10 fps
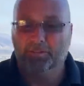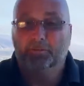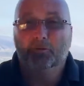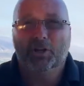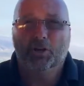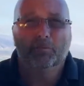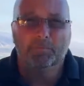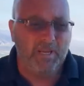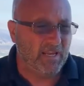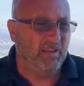through a
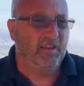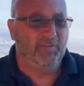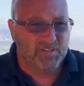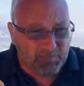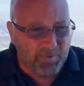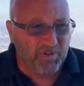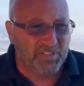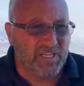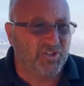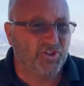human being, if a
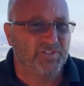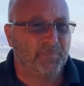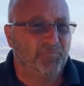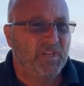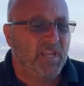spirit teaches